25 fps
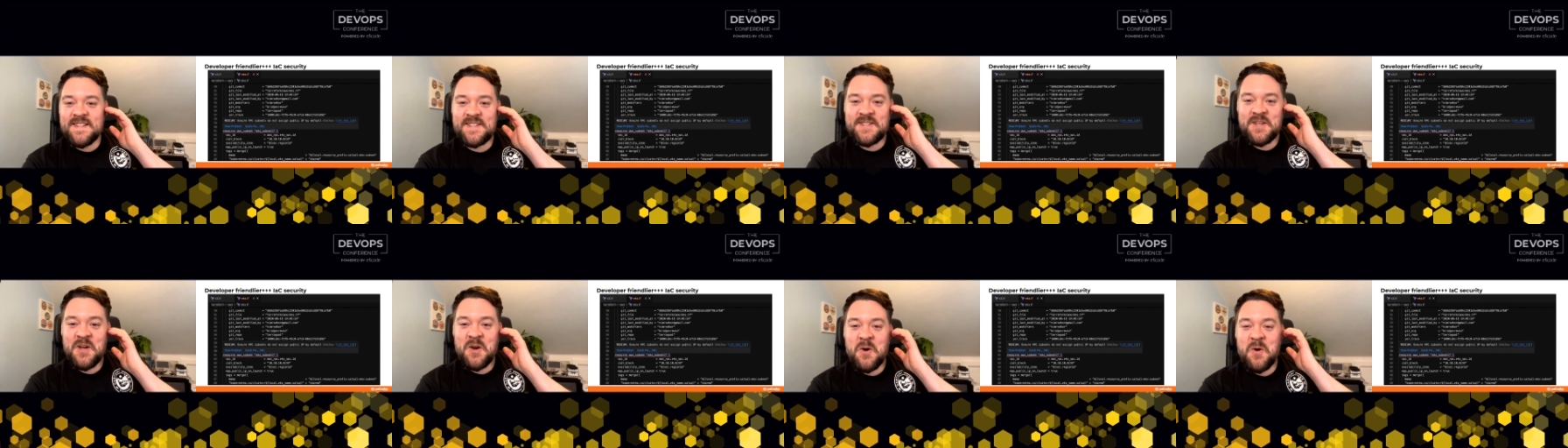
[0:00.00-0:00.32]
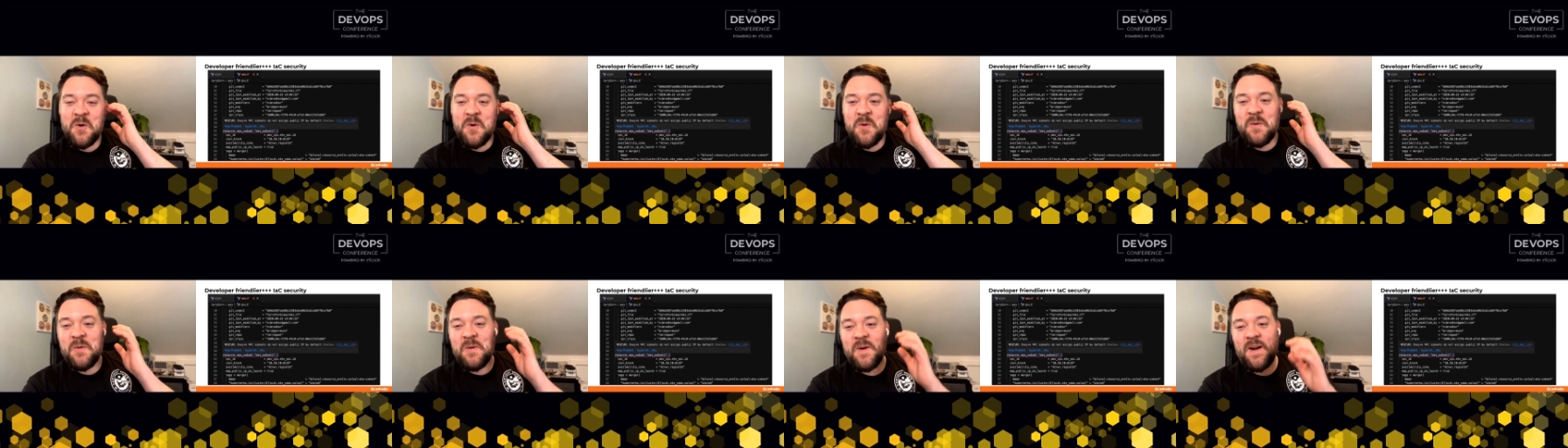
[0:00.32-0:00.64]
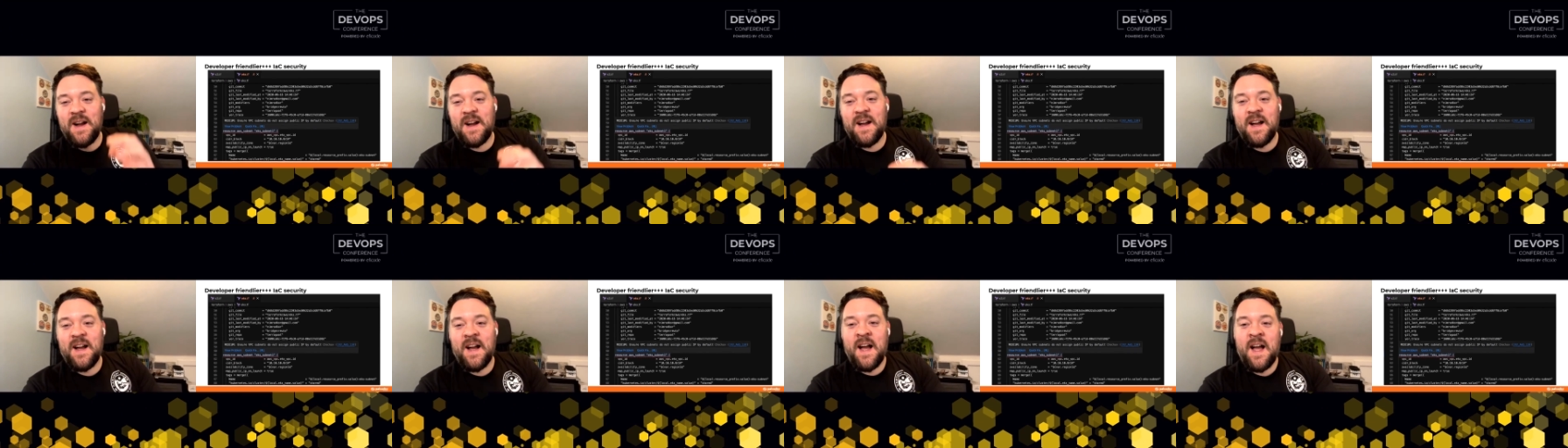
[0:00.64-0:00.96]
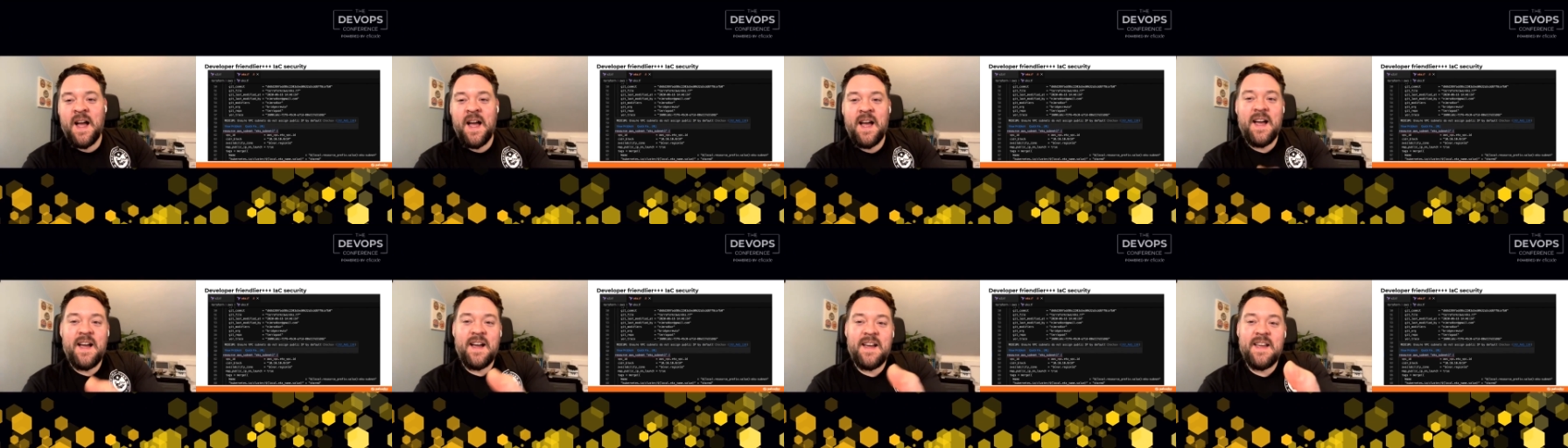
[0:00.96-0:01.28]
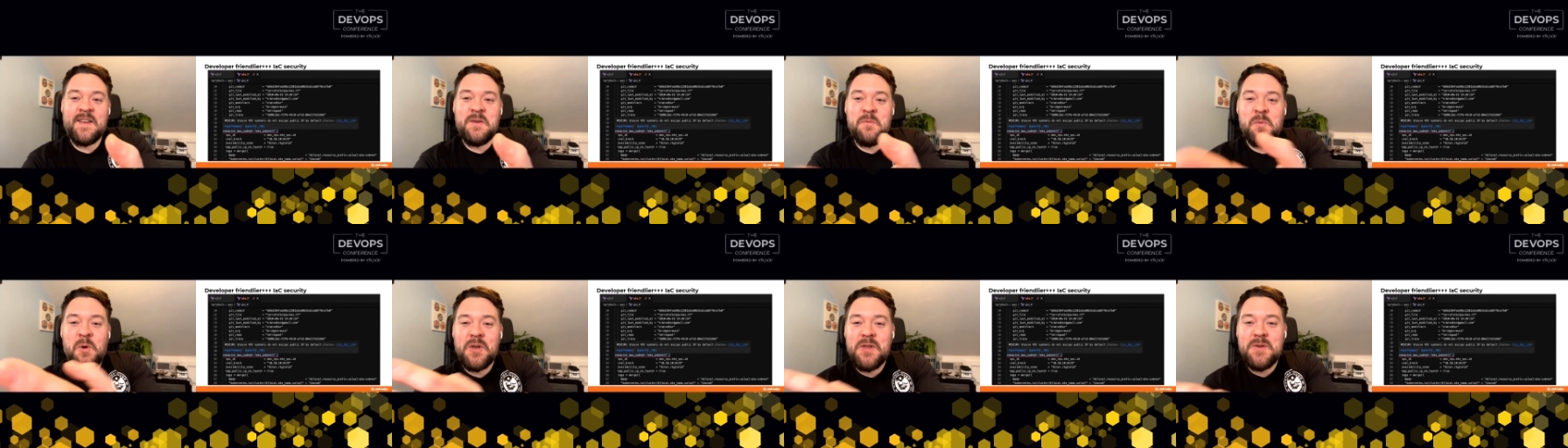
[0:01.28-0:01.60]
So
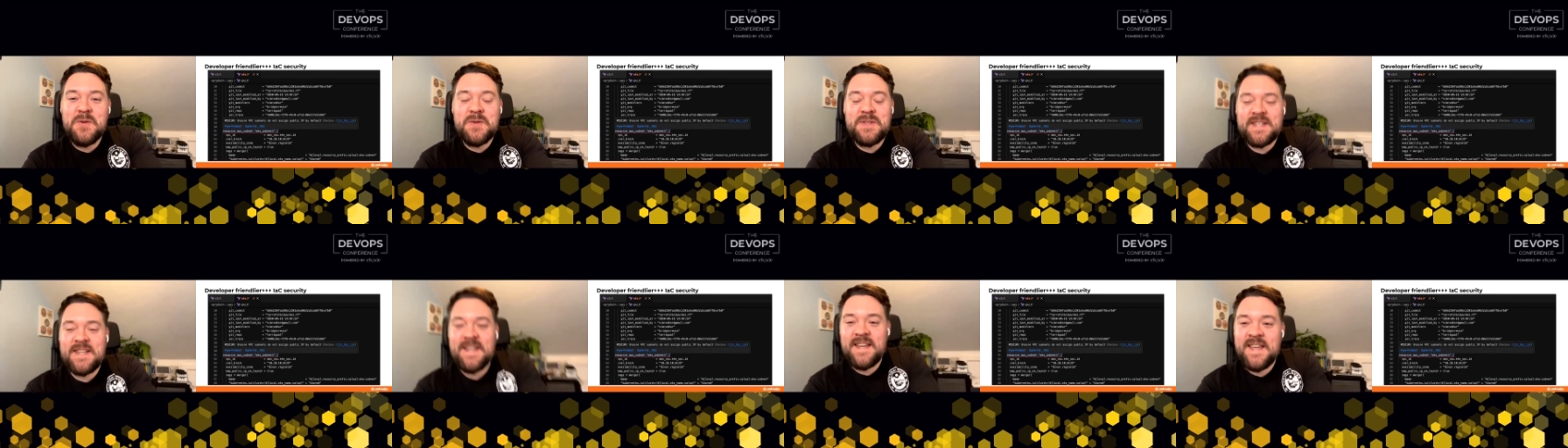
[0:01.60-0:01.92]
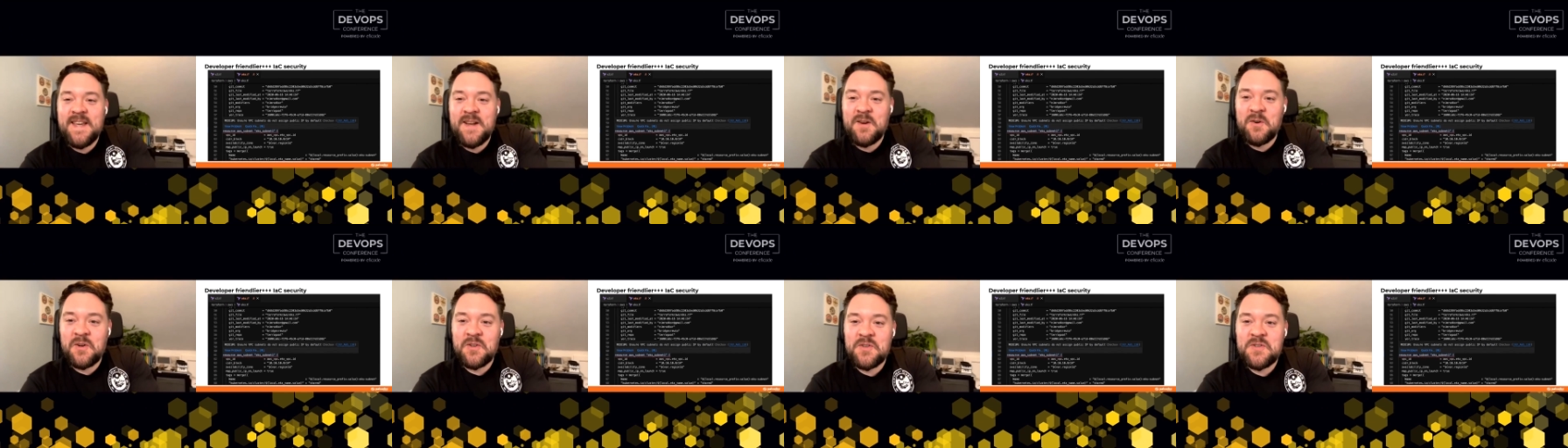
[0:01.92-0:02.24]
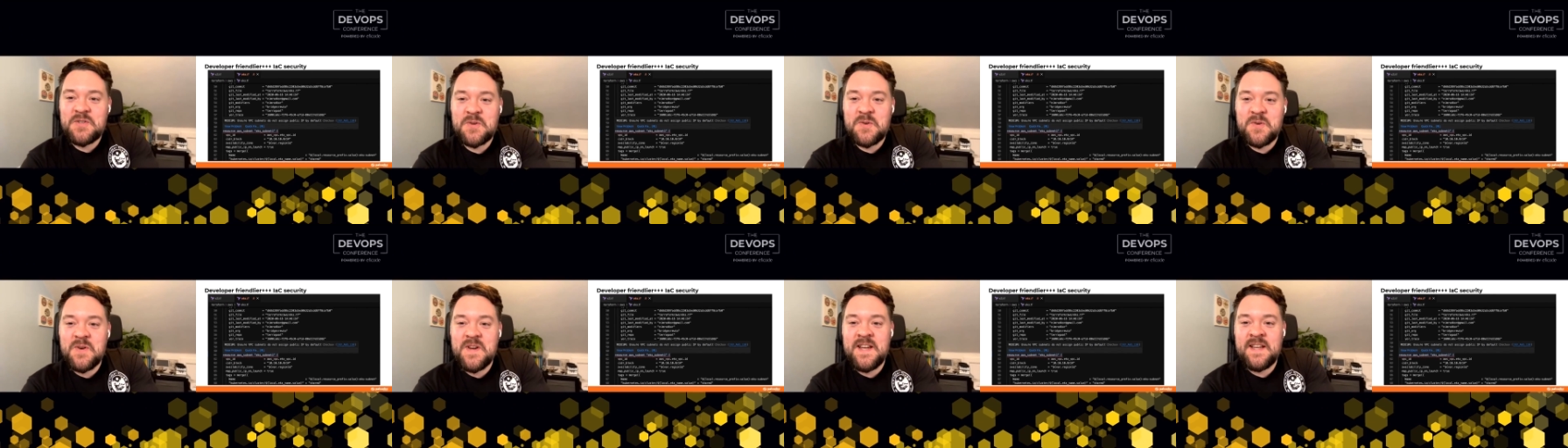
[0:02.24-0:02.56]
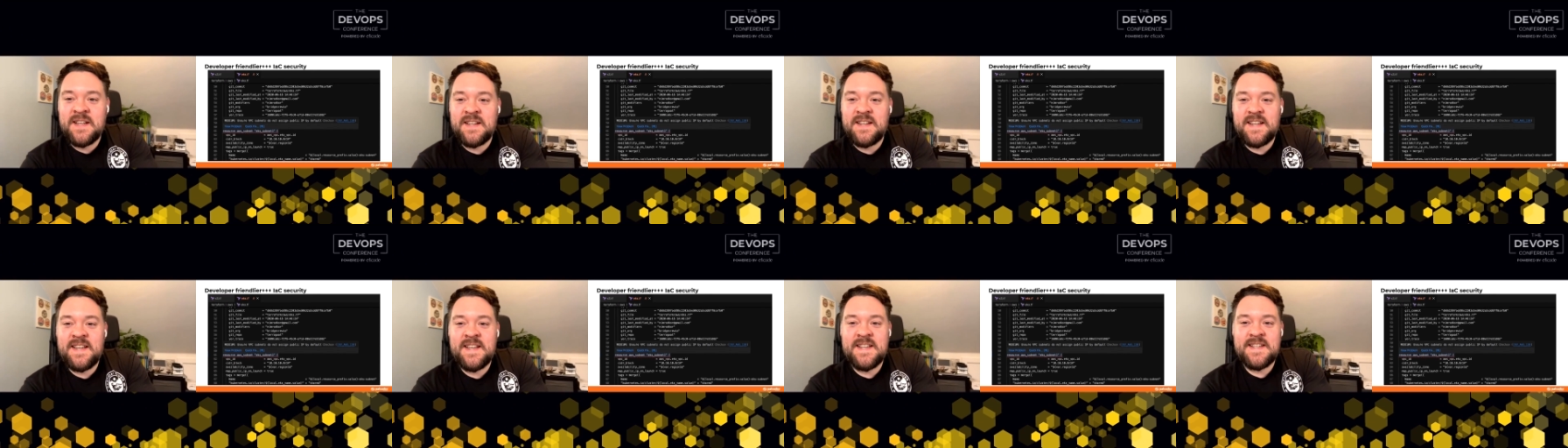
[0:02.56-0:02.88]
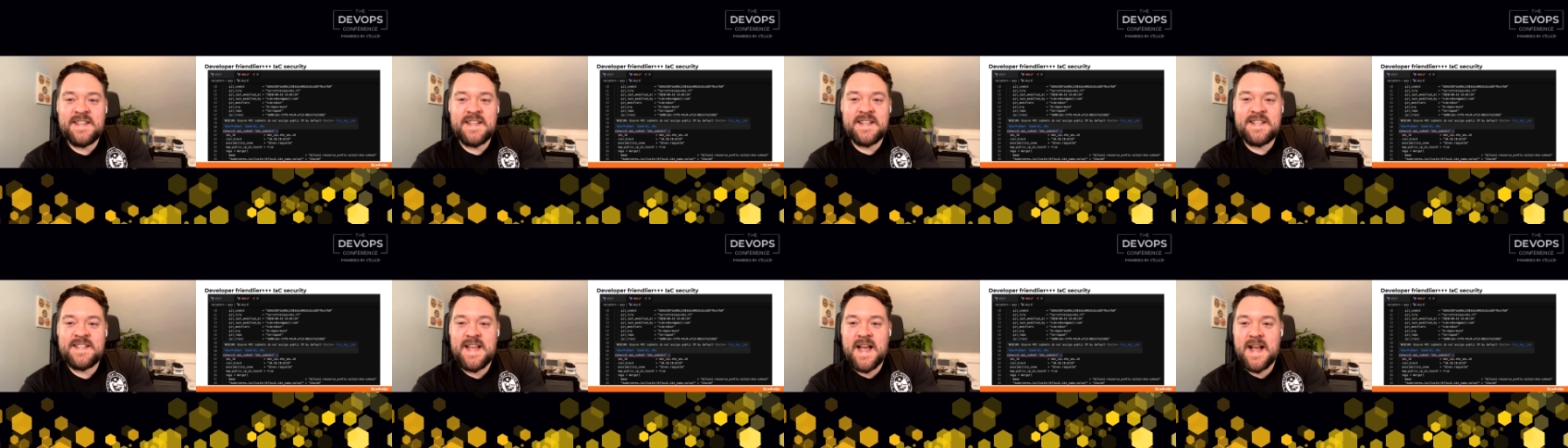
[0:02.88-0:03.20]
what you see here on screen
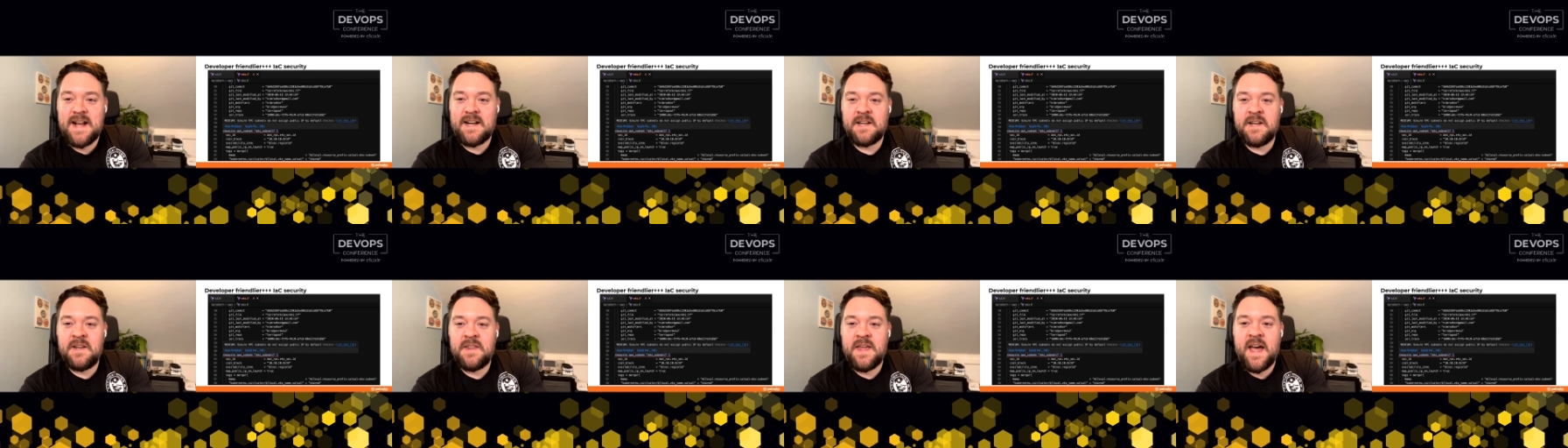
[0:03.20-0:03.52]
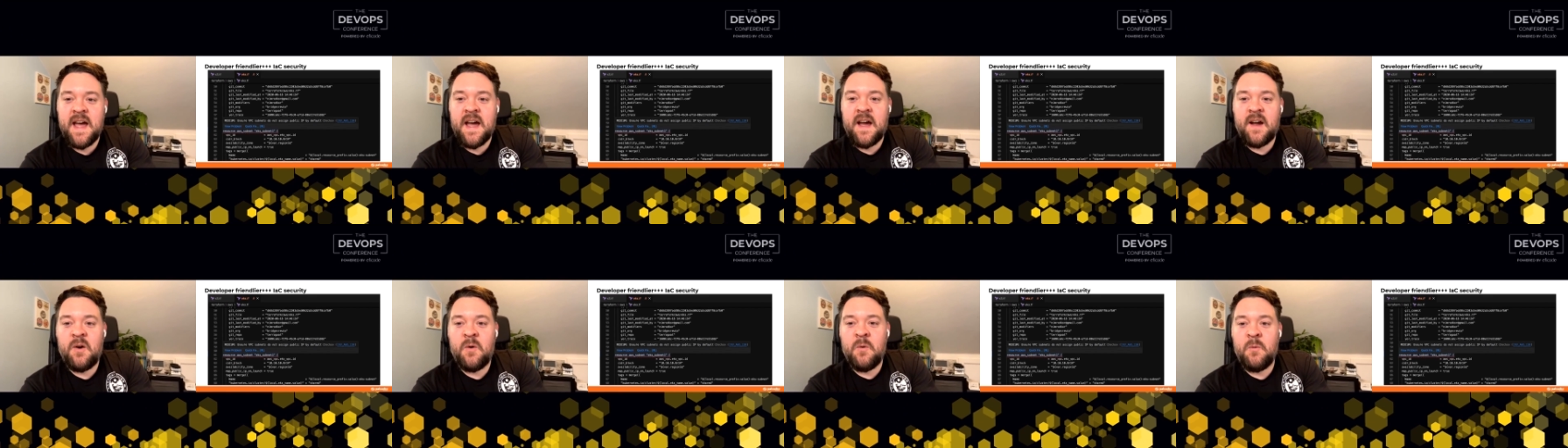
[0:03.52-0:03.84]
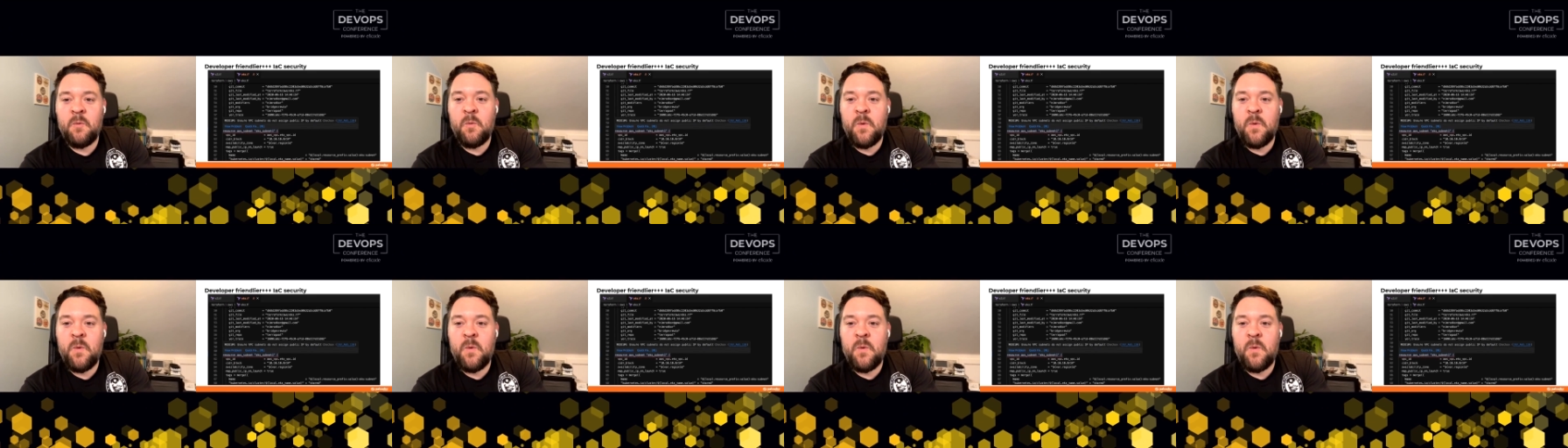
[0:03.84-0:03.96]
is exactly that.